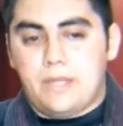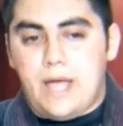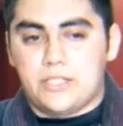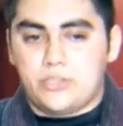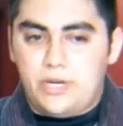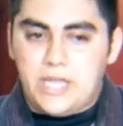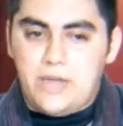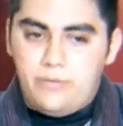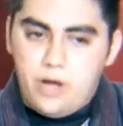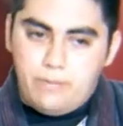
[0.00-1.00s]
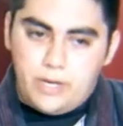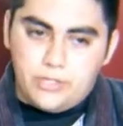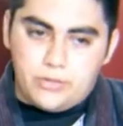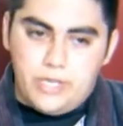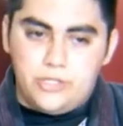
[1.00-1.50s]
I sort of gave up
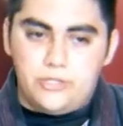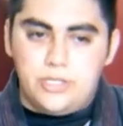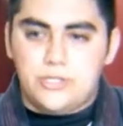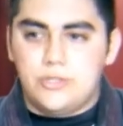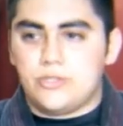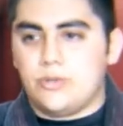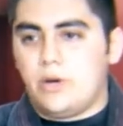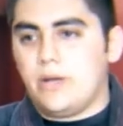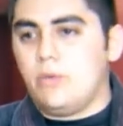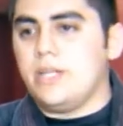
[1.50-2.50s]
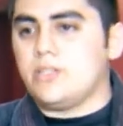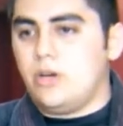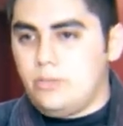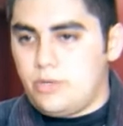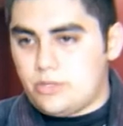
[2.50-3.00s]
on training Jiu-Jitsu, so I went
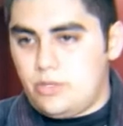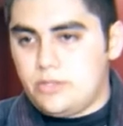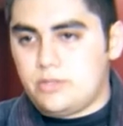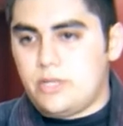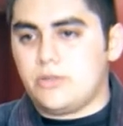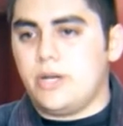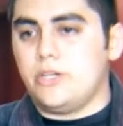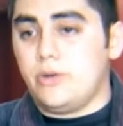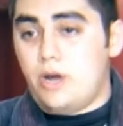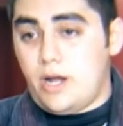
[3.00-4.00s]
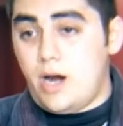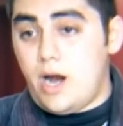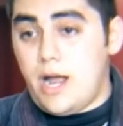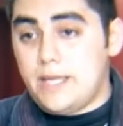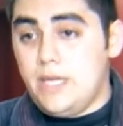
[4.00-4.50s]
into other martial arts. I tried doing
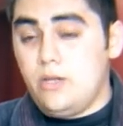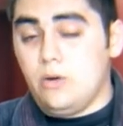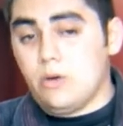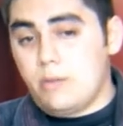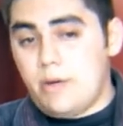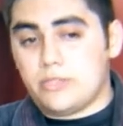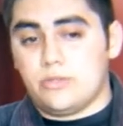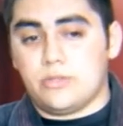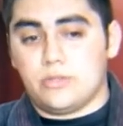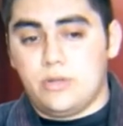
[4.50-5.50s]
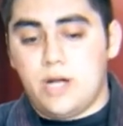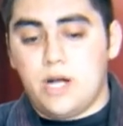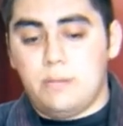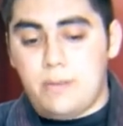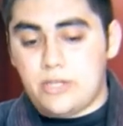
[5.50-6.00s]
Aikido. One of my master
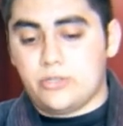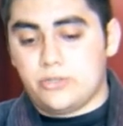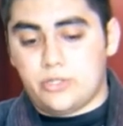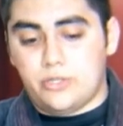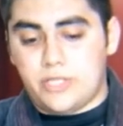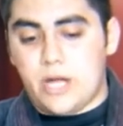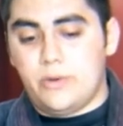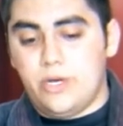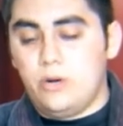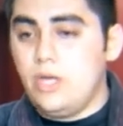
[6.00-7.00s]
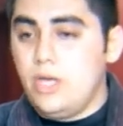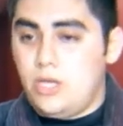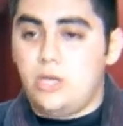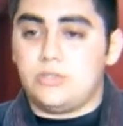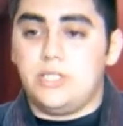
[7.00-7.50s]
instructor for Taekwondo,
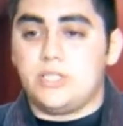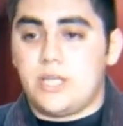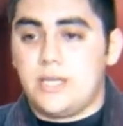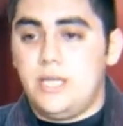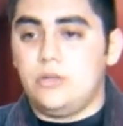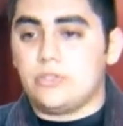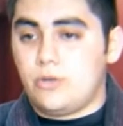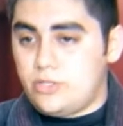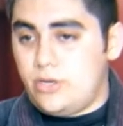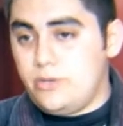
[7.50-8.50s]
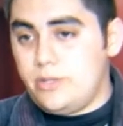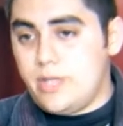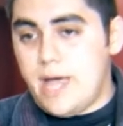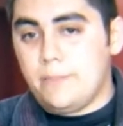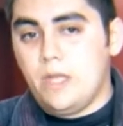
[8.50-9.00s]
he also teaches Aikido, so I started
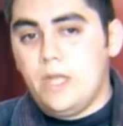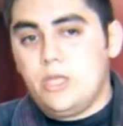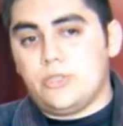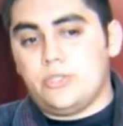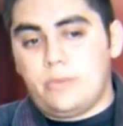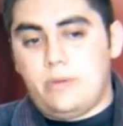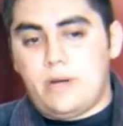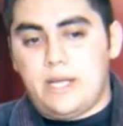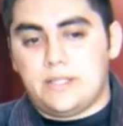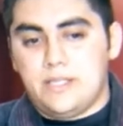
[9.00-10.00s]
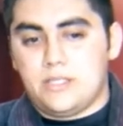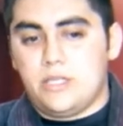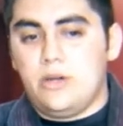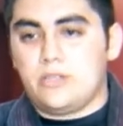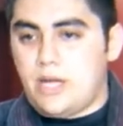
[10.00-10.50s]
doing that. So it took me about like
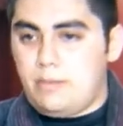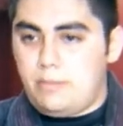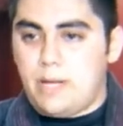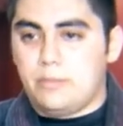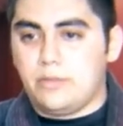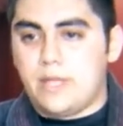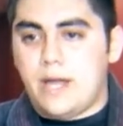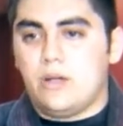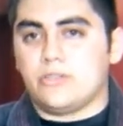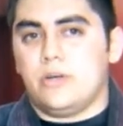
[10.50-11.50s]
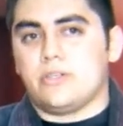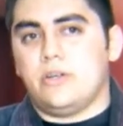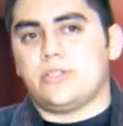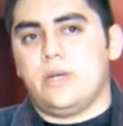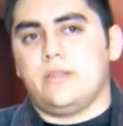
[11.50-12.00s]
6 years, and I got my black belt in that also. I
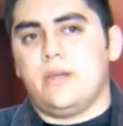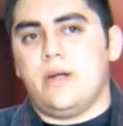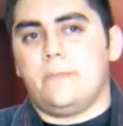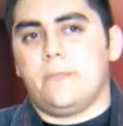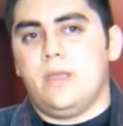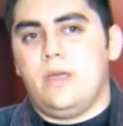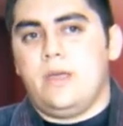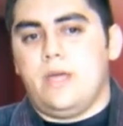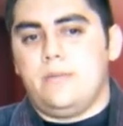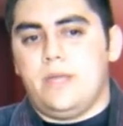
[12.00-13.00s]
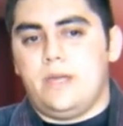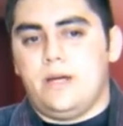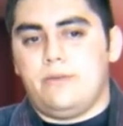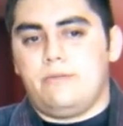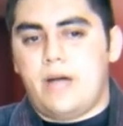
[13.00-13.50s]
started training there. And
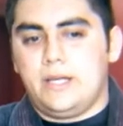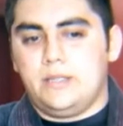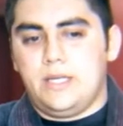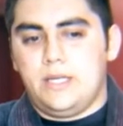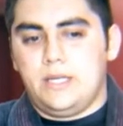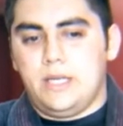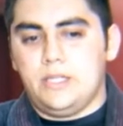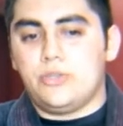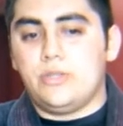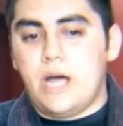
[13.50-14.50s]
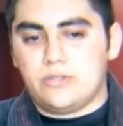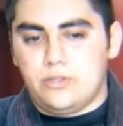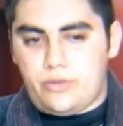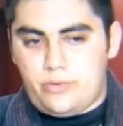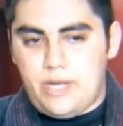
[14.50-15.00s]
then finally, in
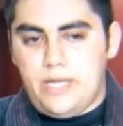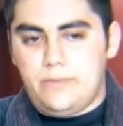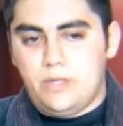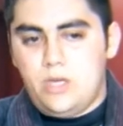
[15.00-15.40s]
2003,